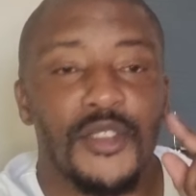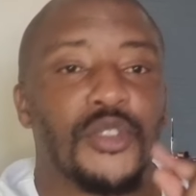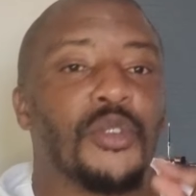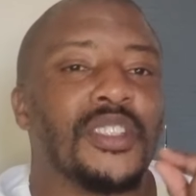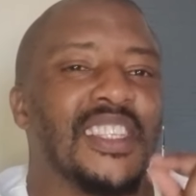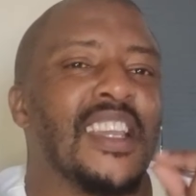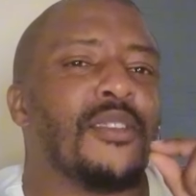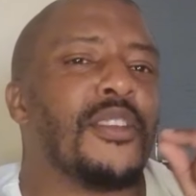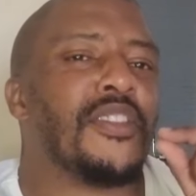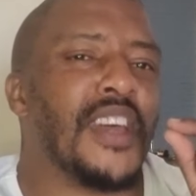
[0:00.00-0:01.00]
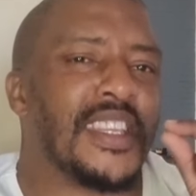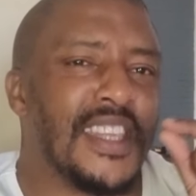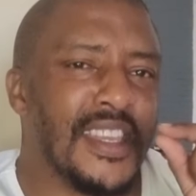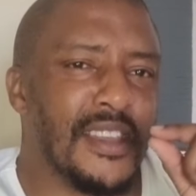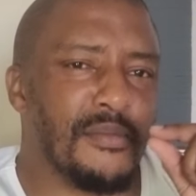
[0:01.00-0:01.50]
So deal with
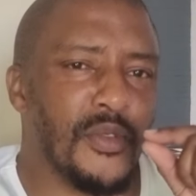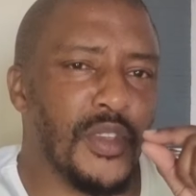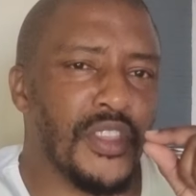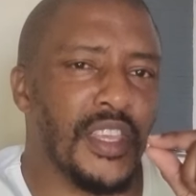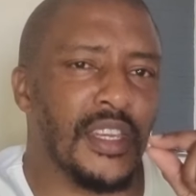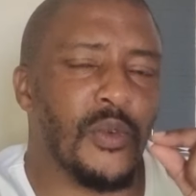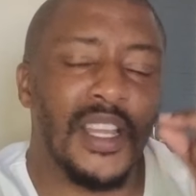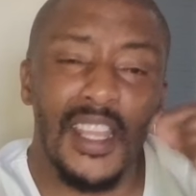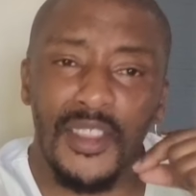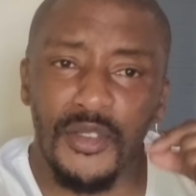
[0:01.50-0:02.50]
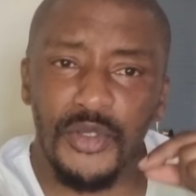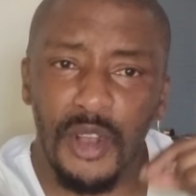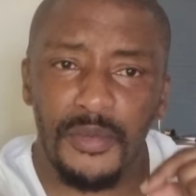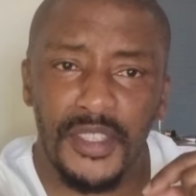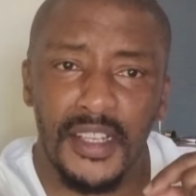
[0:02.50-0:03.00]
that enemy within. What are those
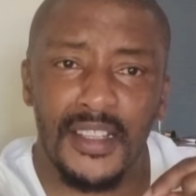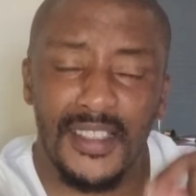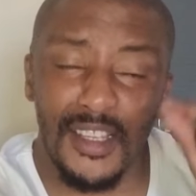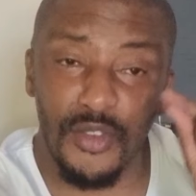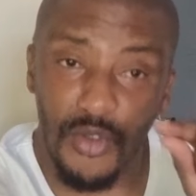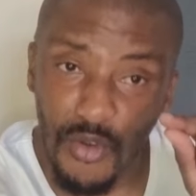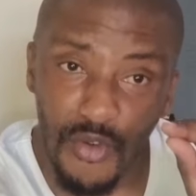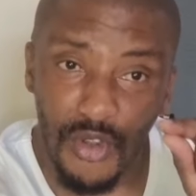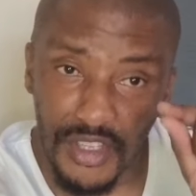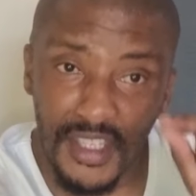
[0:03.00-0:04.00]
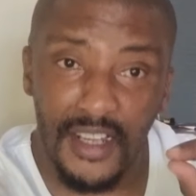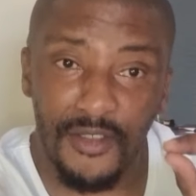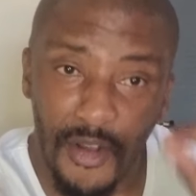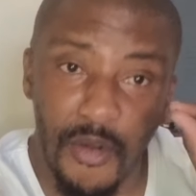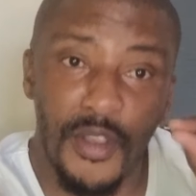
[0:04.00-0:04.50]
obstacles that you
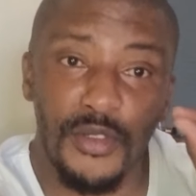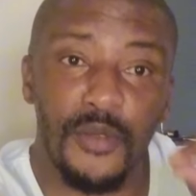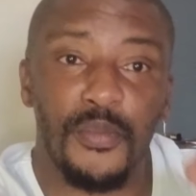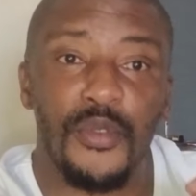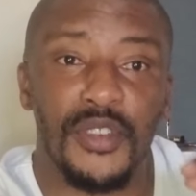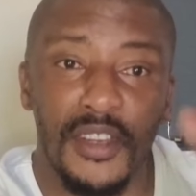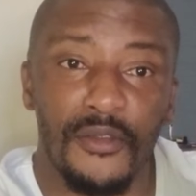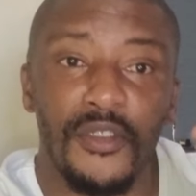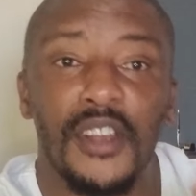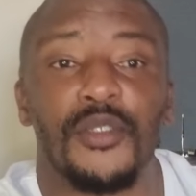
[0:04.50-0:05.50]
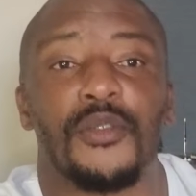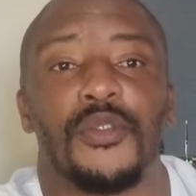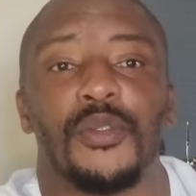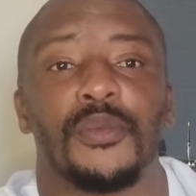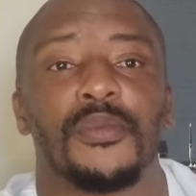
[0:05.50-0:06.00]
yourself are going to put in front
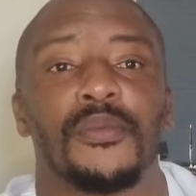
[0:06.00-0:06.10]
of you?